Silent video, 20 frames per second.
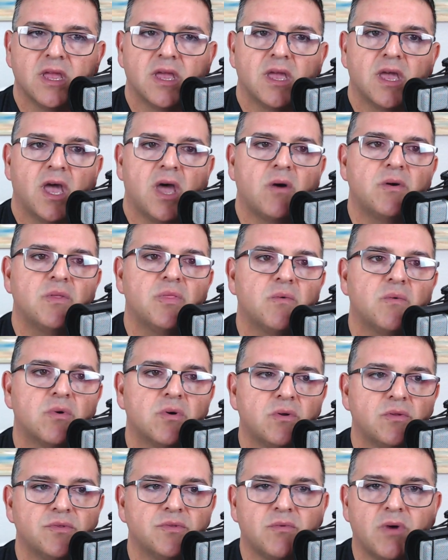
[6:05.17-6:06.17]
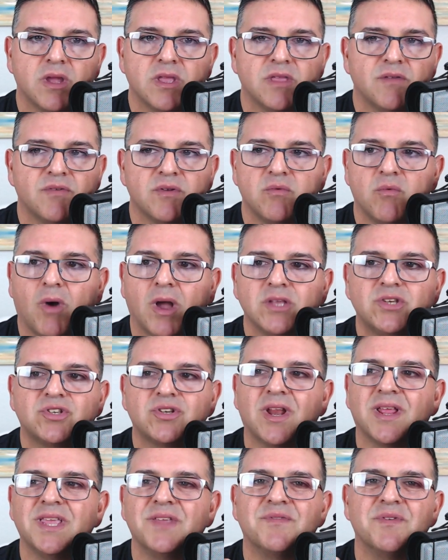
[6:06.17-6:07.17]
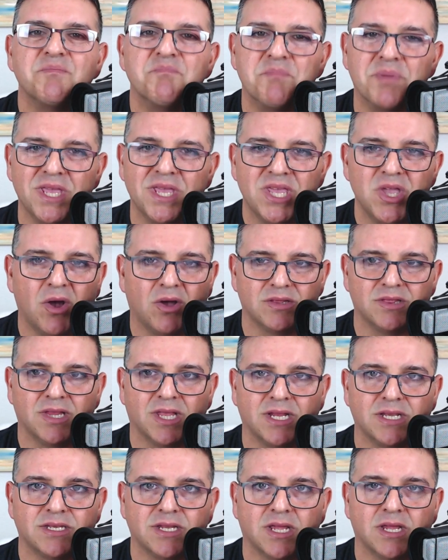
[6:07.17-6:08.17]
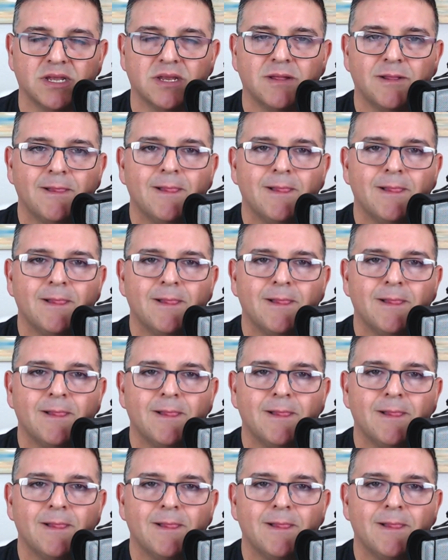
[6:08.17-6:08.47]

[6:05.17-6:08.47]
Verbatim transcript: How in the world do I even, why should I even be on LinkedIn?